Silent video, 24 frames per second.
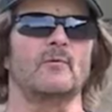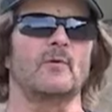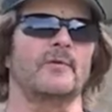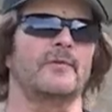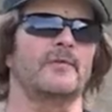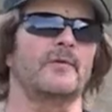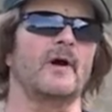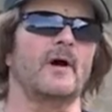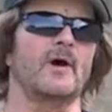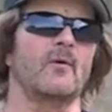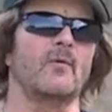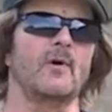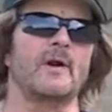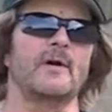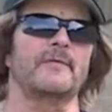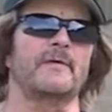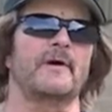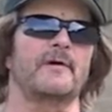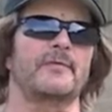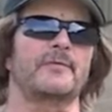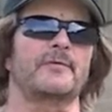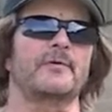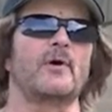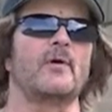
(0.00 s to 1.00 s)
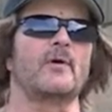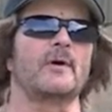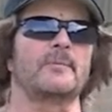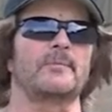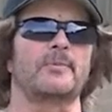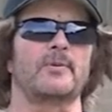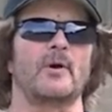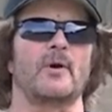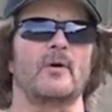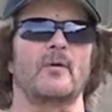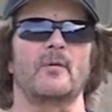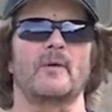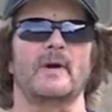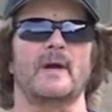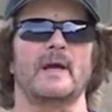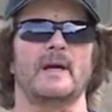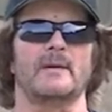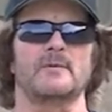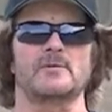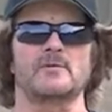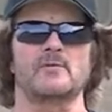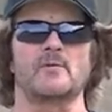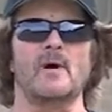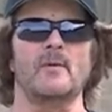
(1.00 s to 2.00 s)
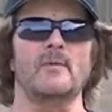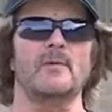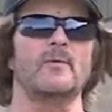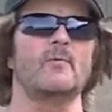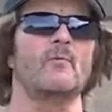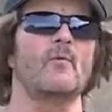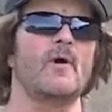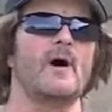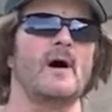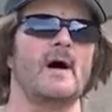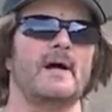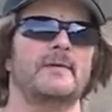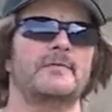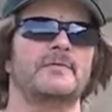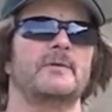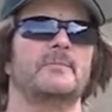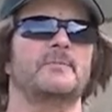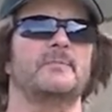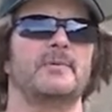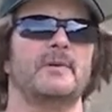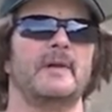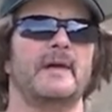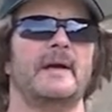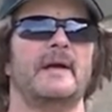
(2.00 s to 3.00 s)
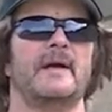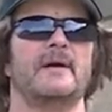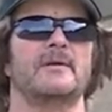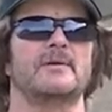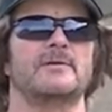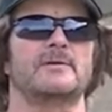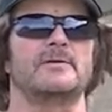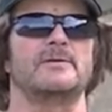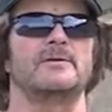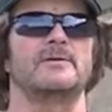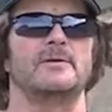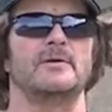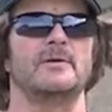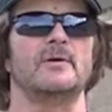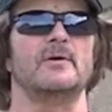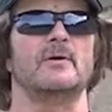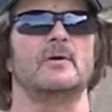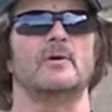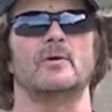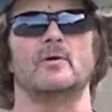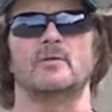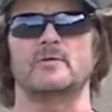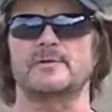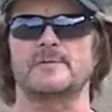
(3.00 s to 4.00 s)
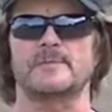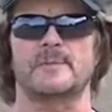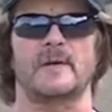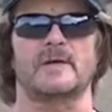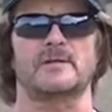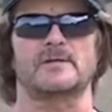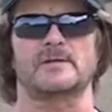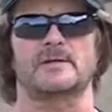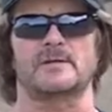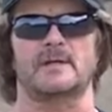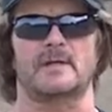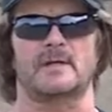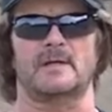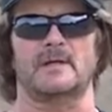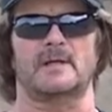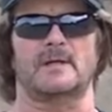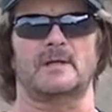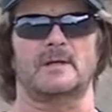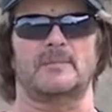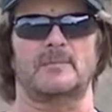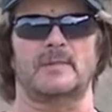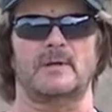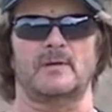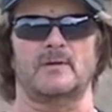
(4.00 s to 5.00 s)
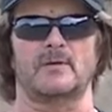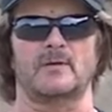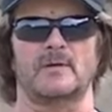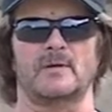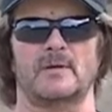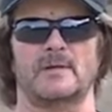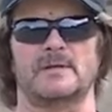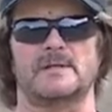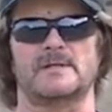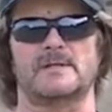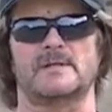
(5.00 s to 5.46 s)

with one of our throwing programs, what we want the player to do, especially in early